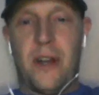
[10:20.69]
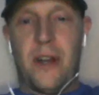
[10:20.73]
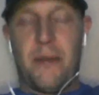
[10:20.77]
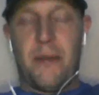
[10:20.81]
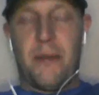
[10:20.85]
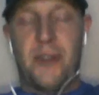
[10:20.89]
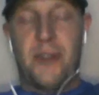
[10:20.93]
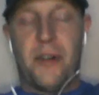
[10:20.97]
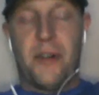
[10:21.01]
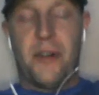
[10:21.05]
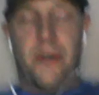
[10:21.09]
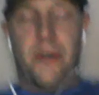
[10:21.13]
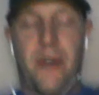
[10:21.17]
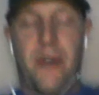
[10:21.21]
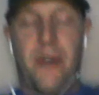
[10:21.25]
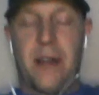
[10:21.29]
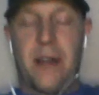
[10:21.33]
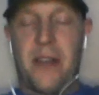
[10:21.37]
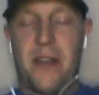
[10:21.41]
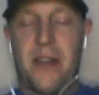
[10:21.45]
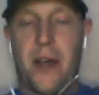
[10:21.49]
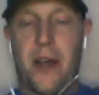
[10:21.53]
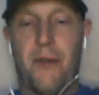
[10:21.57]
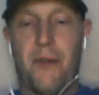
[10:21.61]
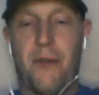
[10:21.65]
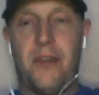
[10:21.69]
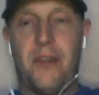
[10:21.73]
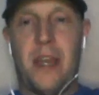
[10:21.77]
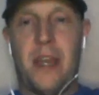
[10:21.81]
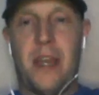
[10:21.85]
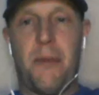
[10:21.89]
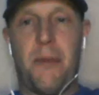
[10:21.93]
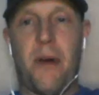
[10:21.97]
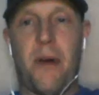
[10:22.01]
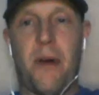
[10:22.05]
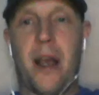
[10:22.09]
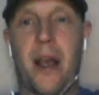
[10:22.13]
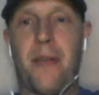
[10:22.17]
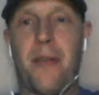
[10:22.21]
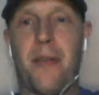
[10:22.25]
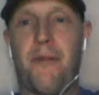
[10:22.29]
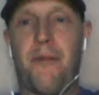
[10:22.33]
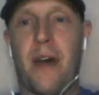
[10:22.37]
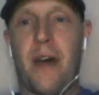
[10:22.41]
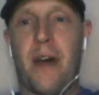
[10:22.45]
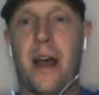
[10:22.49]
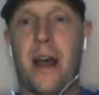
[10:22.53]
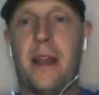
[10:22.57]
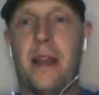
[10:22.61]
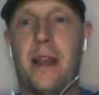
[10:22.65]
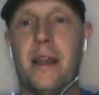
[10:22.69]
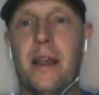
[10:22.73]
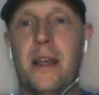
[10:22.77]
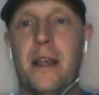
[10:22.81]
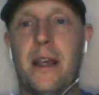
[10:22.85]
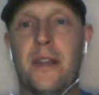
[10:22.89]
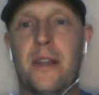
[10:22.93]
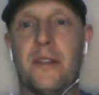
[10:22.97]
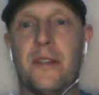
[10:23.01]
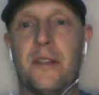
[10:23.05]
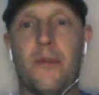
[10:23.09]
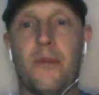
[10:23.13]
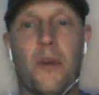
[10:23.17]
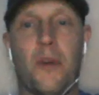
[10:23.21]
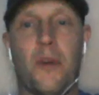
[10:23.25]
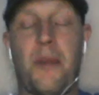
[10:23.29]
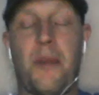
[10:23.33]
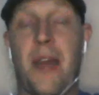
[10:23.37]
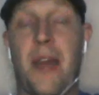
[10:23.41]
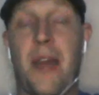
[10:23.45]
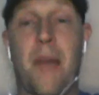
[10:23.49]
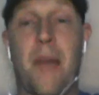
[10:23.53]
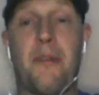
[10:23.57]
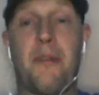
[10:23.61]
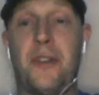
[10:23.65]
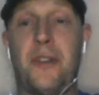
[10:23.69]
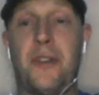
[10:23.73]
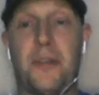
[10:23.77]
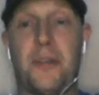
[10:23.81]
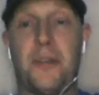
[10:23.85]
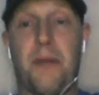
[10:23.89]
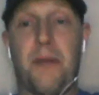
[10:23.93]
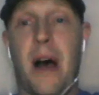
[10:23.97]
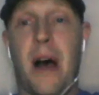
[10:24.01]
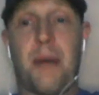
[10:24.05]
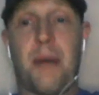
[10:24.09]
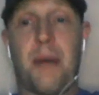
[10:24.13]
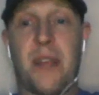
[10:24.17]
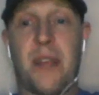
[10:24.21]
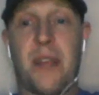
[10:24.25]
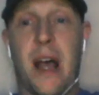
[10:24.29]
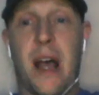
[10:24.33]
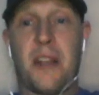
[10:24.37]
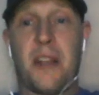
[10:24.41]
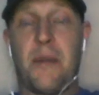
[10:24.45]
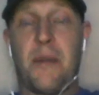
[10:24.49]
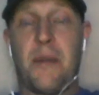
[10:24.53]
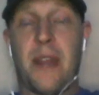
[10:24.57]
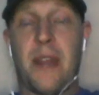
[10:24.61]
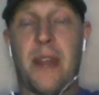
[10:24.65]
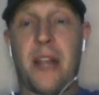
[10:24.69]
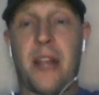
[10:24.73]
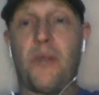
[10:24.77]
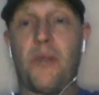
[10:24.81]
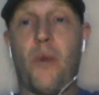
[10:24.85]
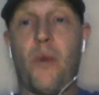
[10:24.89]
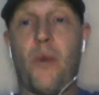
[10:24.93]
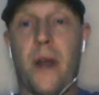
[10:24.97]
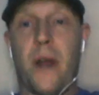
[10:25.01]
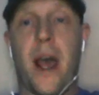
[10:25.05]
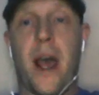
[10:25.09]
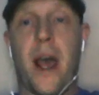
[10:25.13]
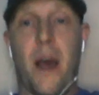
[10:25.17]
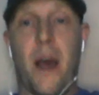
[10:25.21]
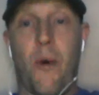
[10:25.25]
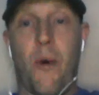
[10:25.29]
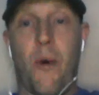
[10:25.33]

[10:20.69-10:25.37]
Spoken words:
And I'm sure if I delve deeper, I can find some more. But that one just pops out to me. That's one I